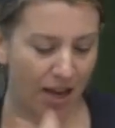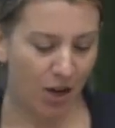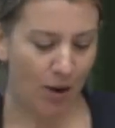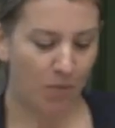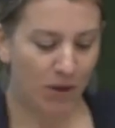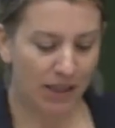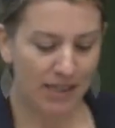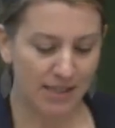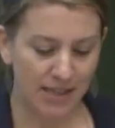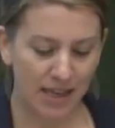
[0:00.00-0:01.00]
you know, I'm
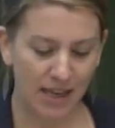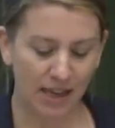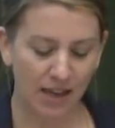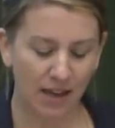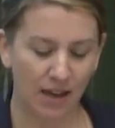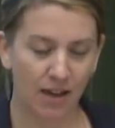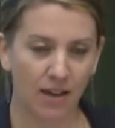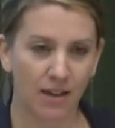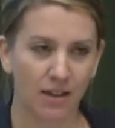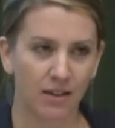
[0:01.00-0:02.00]
really seeing,
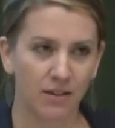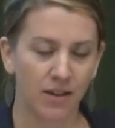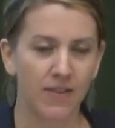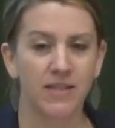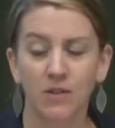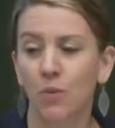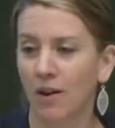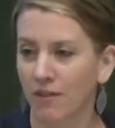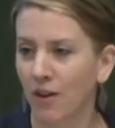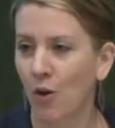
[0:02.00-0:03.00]
uh, and this is
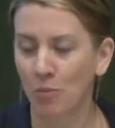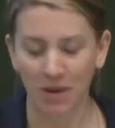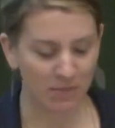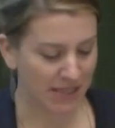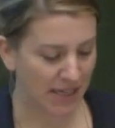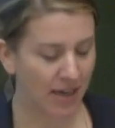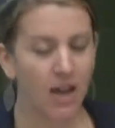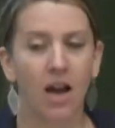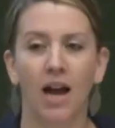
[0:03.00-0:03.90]
where the hope comes in,